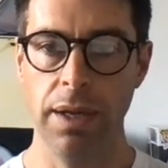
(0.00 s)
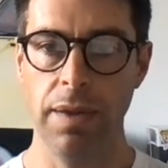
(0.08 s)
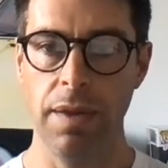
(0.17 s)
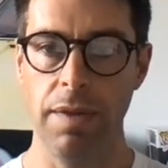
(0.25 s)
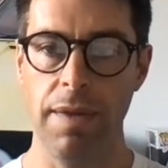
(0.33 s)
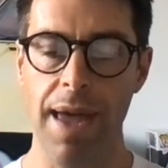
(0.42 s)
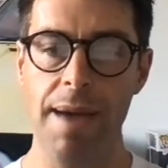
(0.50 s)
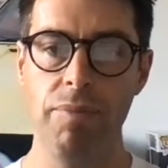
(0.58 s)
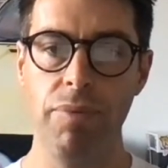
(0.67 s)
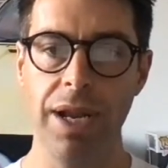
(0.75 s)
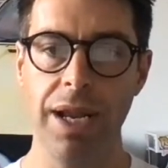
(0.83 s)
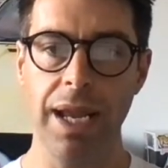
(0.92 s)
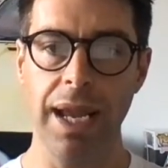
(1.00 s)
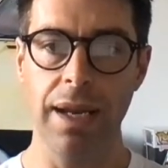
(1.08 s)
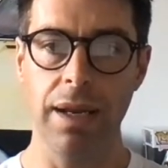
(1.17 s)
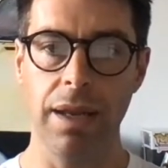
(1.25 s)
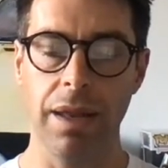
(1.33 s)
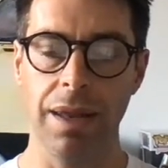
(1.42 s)
that they're bringing
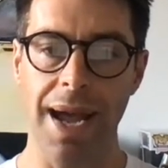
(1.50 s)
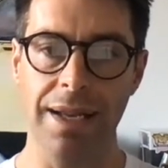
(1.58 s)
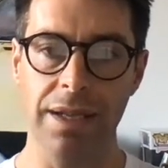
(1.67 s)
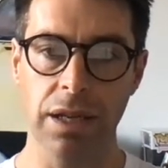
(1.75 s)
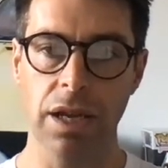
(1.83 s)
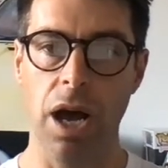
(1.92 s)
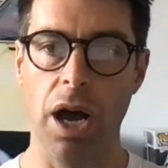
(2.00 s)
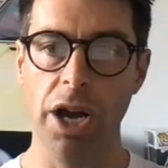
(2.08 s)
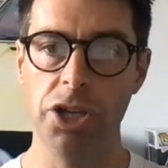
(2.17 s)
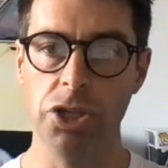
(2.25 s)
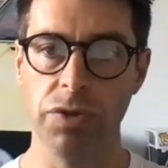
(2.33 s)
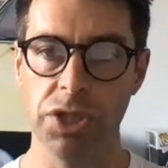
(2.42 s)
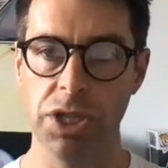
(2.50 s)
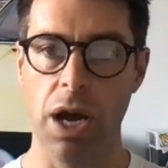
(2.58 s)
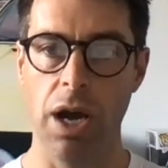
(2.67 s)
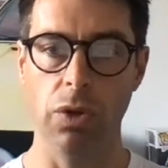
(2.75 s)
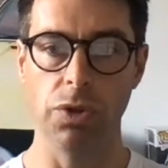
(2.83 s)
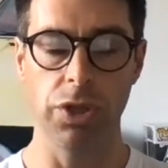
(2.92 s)
in that kind of
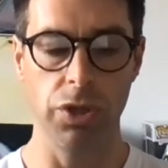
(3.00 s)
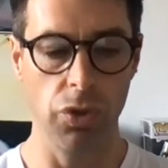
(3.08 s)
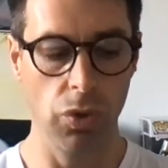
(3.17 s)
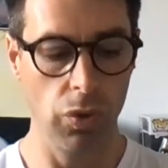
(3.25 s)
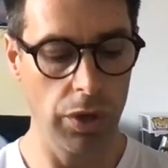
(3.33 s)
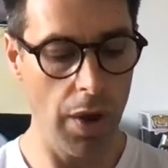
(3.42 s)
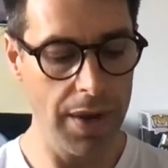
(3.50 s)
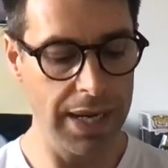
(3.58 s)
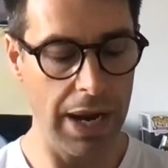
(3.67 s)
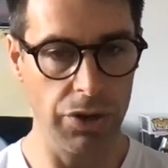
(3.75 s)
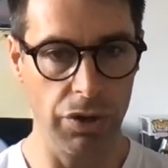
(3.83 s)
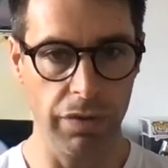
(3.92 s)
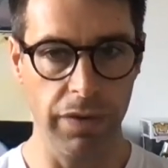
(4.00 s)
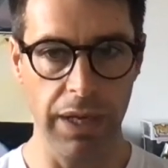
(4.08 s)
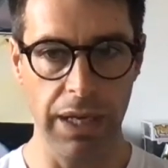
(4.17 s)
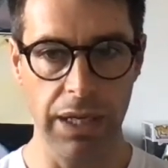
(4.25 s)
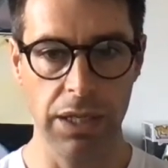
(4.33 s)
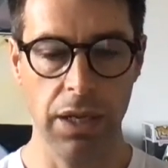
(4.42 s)
style. So you're going down your
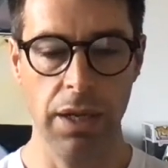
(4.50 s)
feed